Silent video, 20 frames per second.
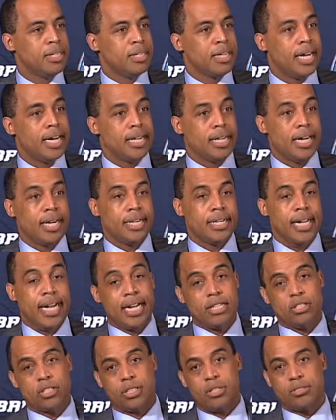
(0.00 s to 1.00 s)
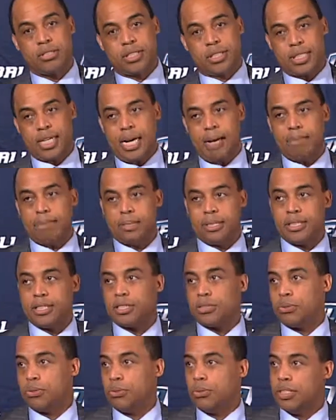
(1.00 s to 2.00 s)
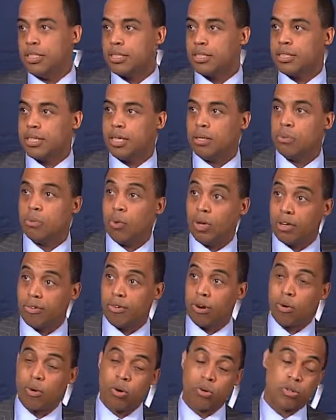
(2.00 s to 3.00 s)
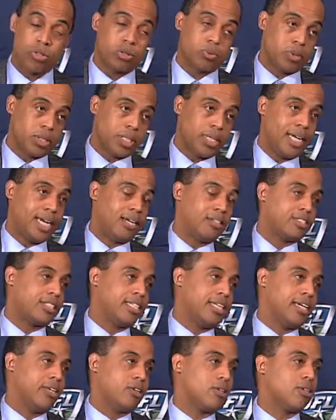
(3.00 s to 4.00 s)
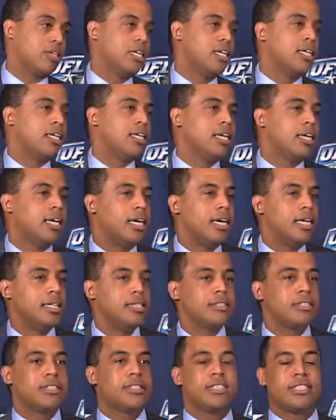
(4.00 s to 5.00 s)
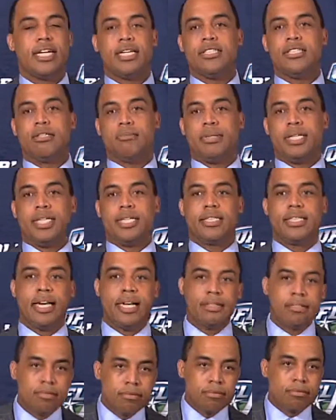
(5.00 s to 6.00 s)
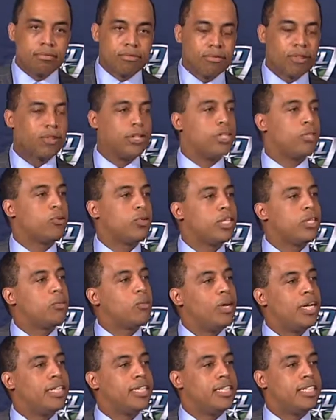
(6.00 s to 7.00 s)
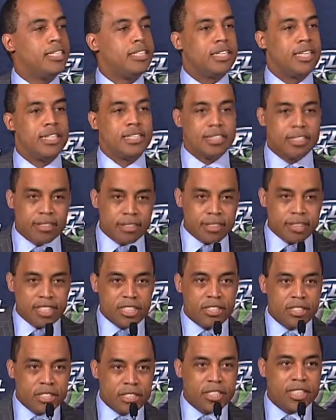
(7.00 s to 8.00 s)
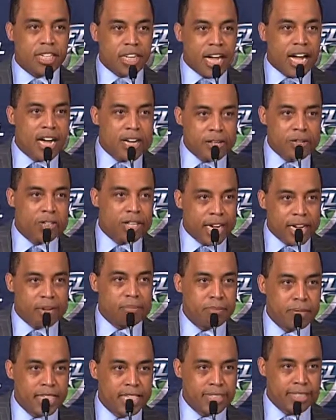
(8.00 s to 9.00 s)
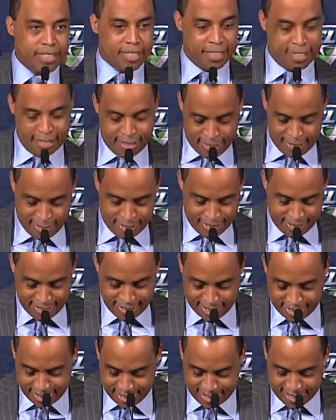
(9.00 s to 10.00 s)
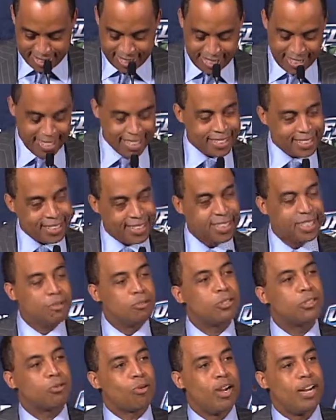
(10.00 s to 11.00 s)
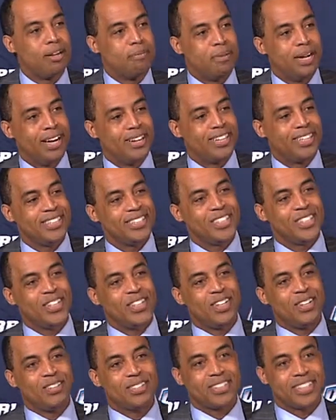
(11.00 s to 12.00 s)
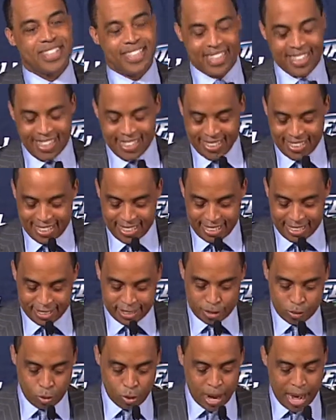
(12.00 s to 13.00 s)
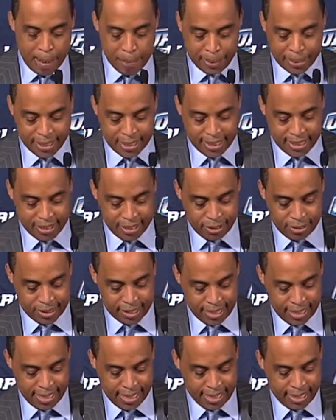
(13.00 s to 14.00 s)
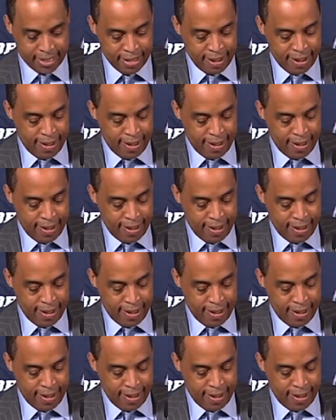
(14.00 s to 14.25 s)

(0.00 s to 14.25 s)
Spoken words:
And Angelo Tokopoulos, who is one of our owners, will announce later, said to me in that very Greek way that he does, "This is the guy you got to meet." And he was right about it, you know. And so we're happy that he's here today.